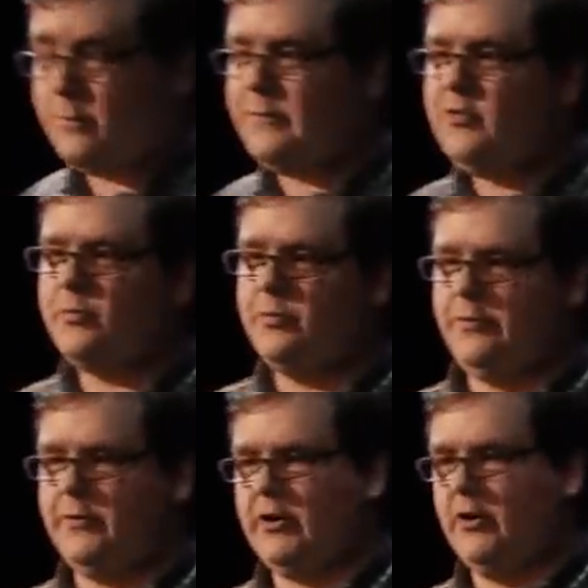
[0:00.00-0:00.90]
future-proof
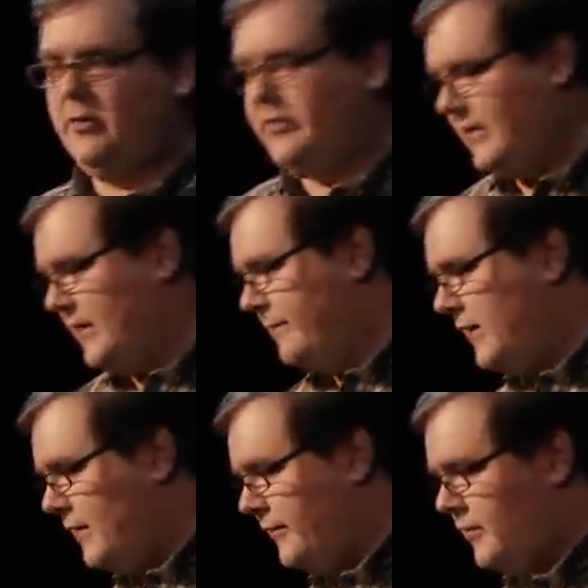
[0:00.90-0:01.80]
your code so that in
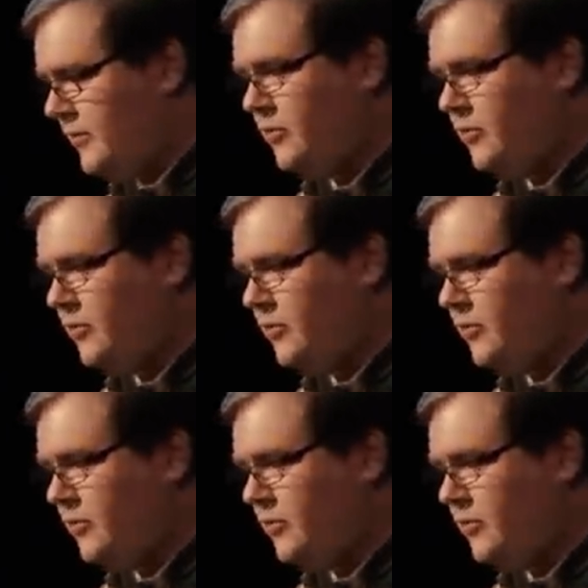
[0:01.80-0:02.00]
five years